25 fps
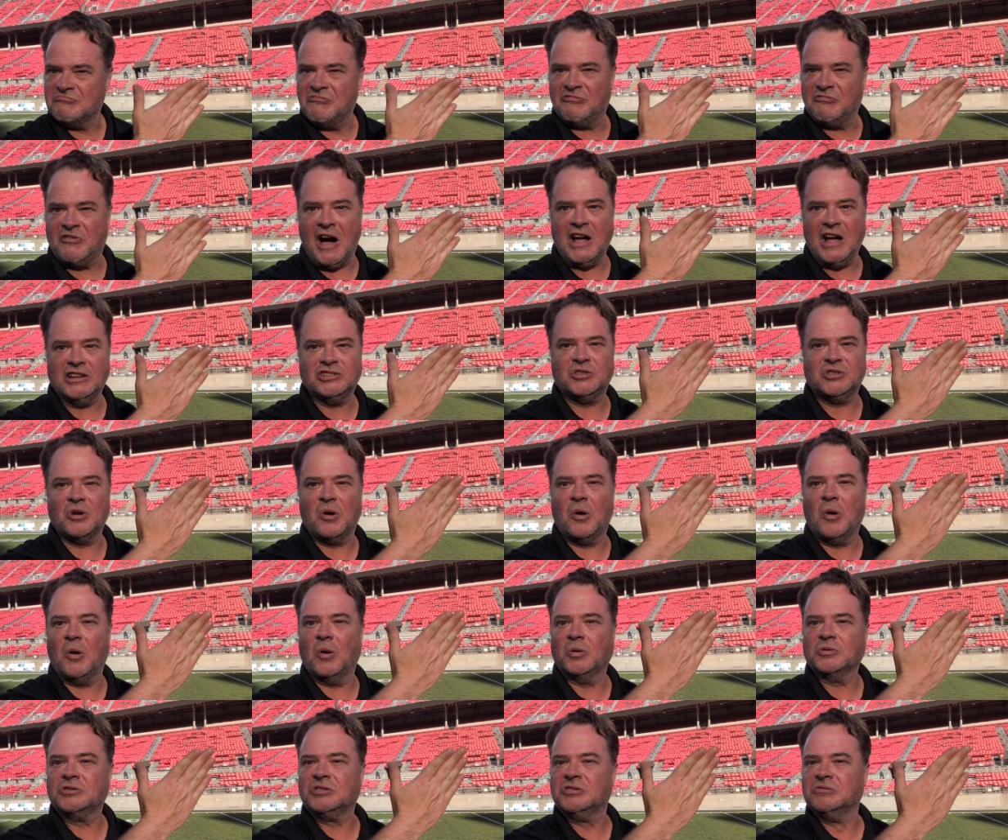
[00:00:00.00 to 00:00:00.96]
finds the
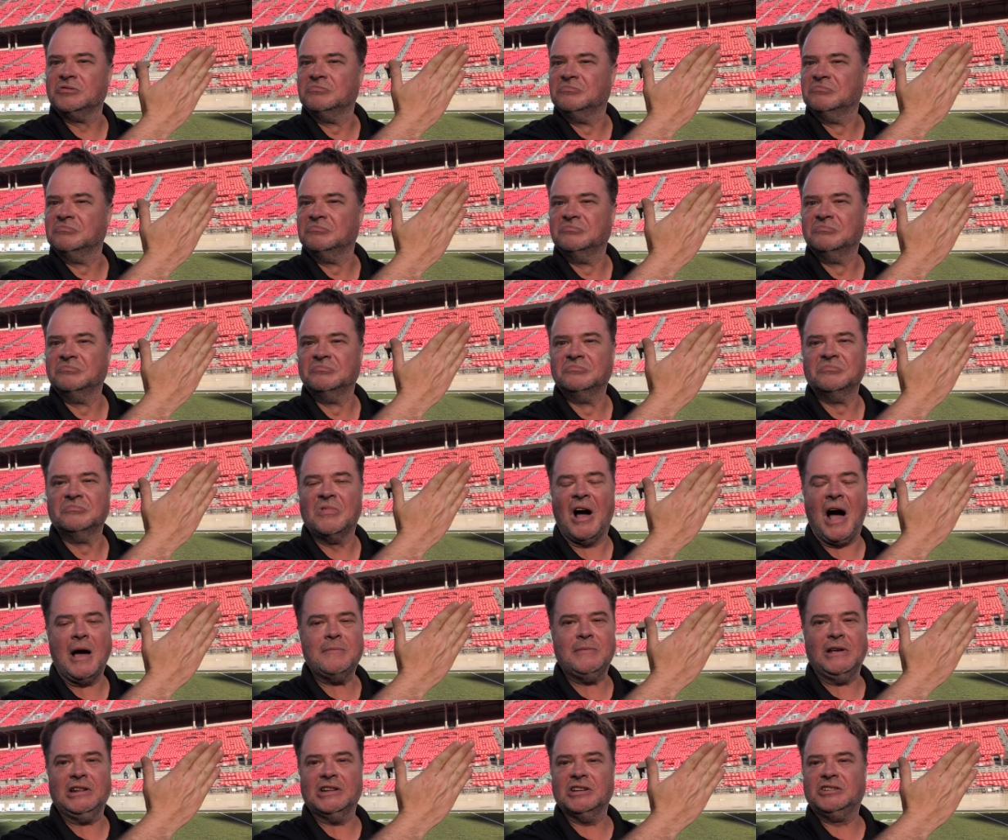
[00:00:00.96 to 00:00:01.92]
holes.
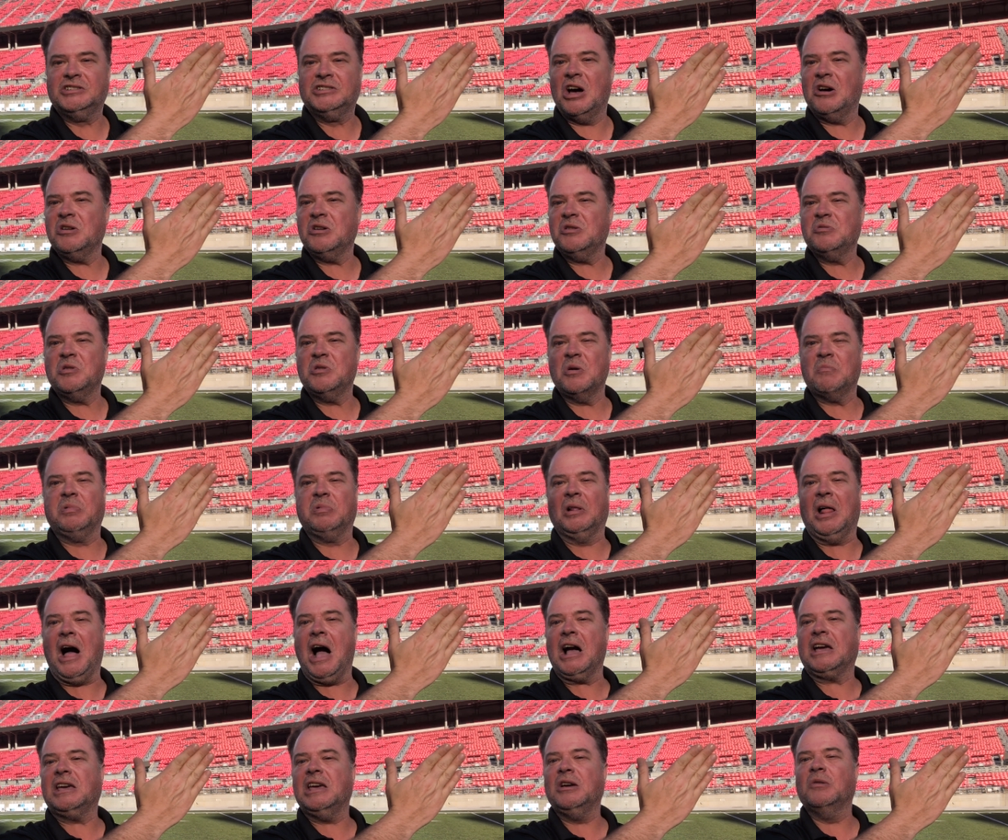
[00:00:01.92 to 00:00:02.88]
I mean to tell you, the
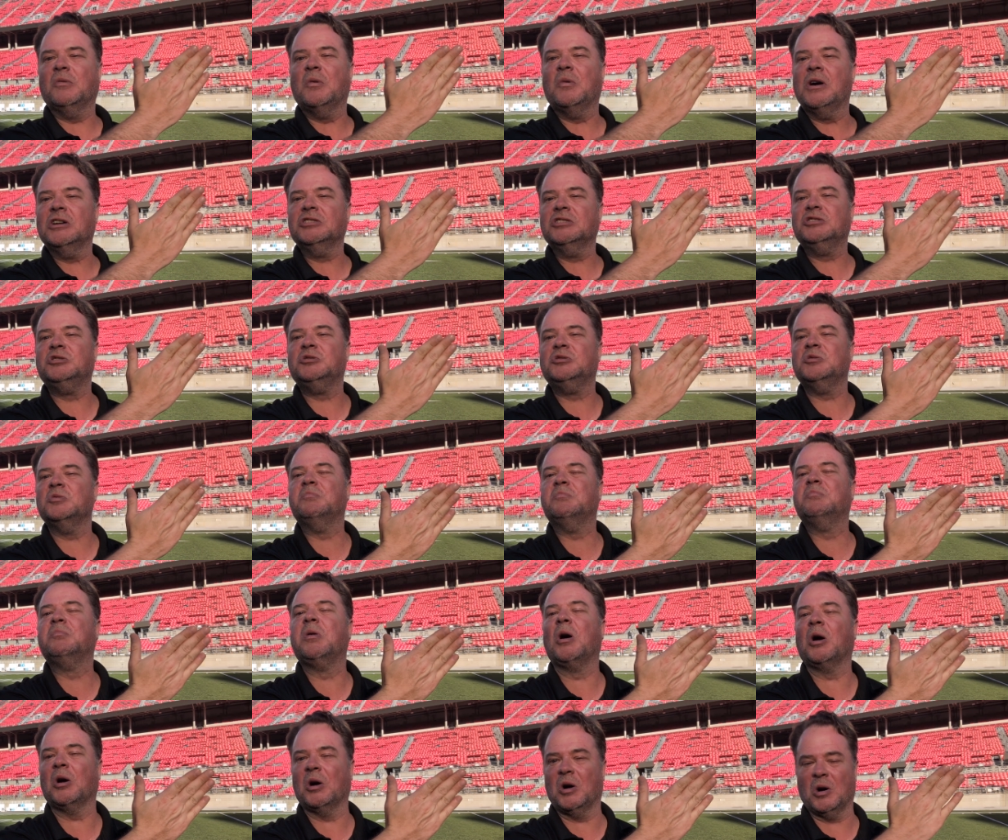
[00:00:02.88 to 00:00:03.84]
blocking was
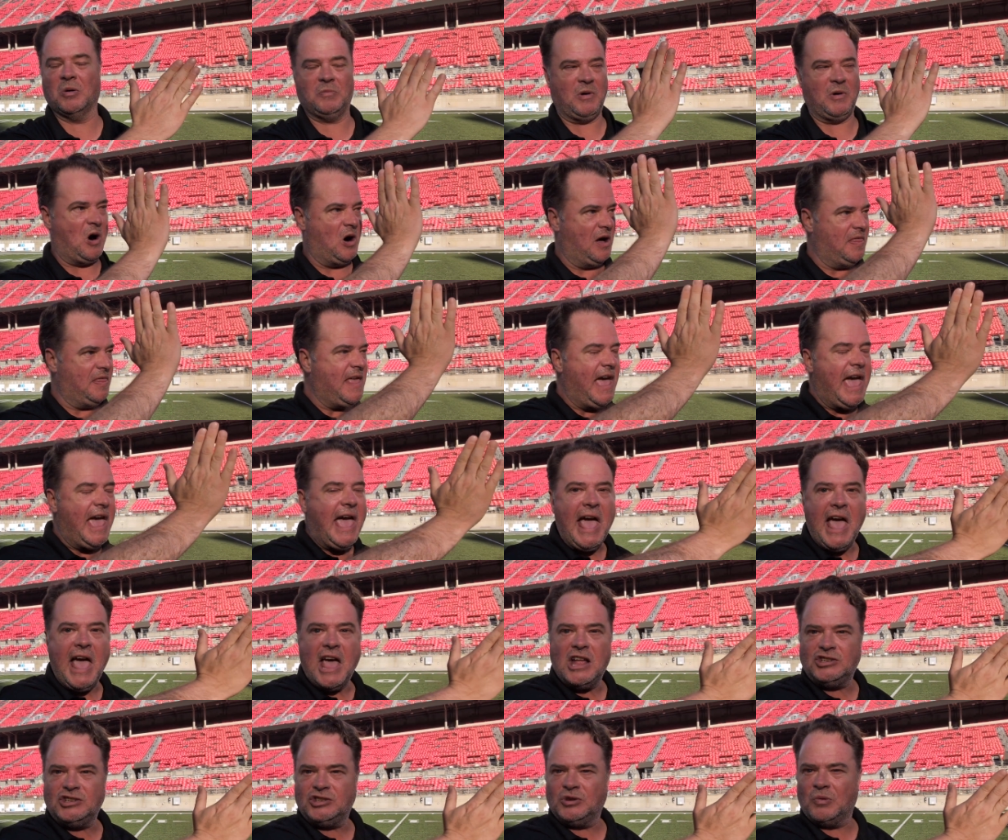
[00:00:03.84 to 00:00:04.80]
superb. On the
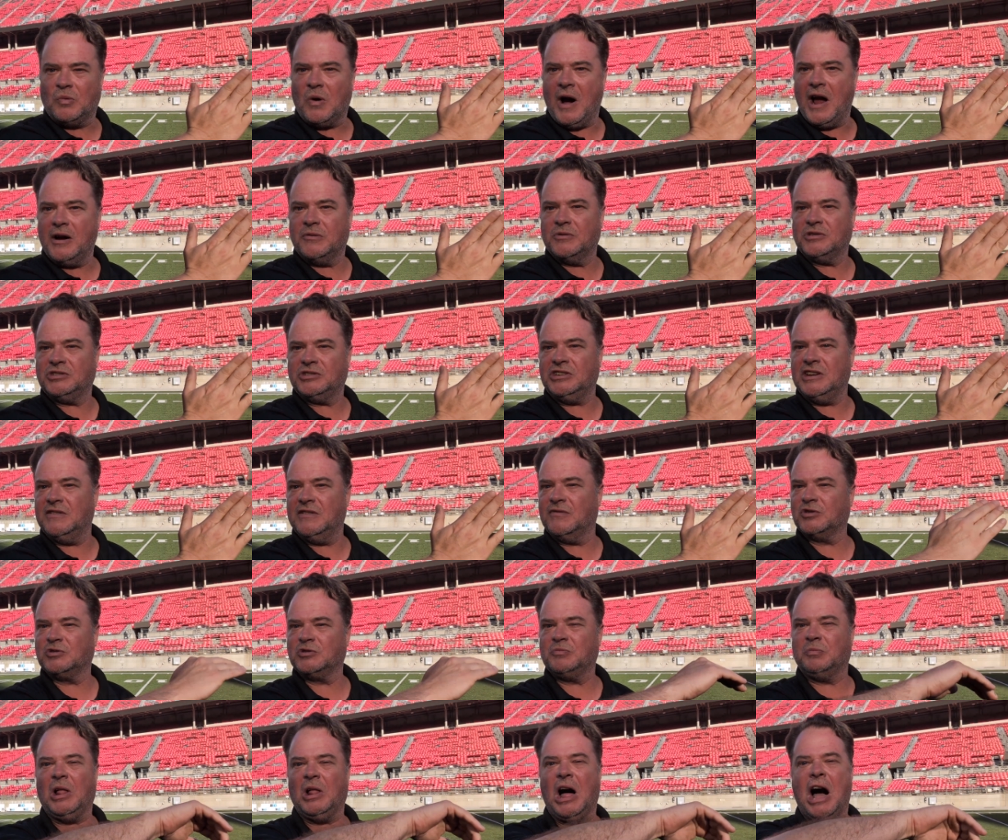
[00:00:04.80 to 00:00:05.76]
edge, the wide
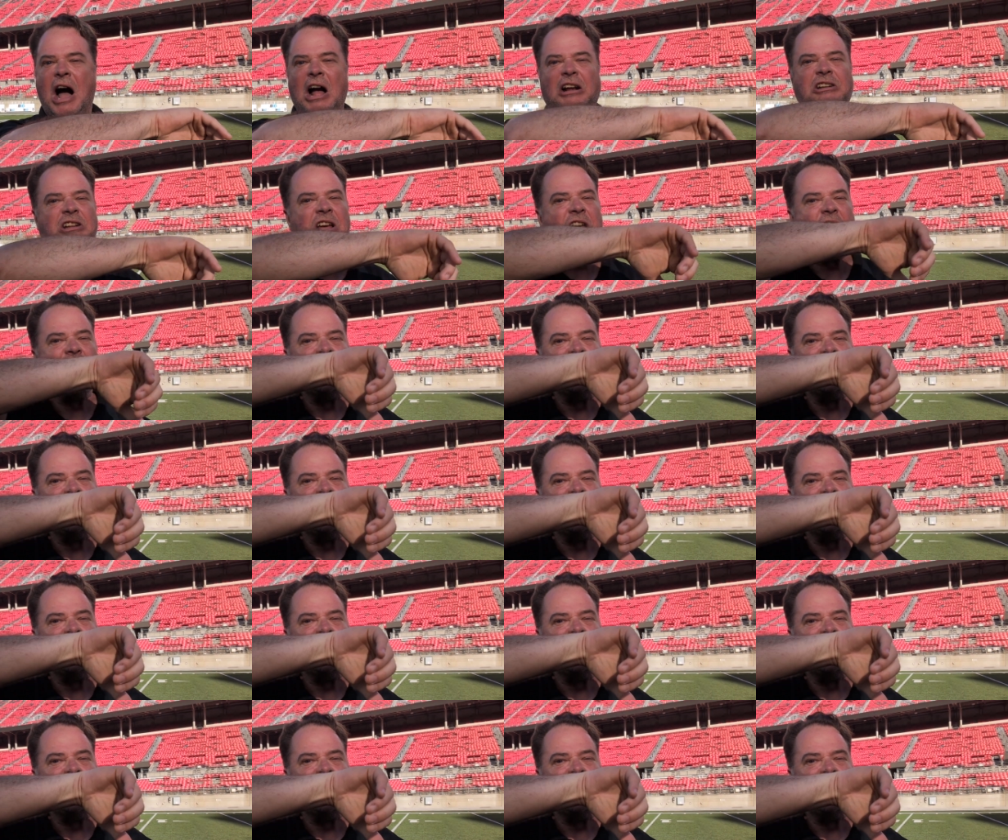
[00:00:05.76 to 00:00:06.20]
receivers blocked.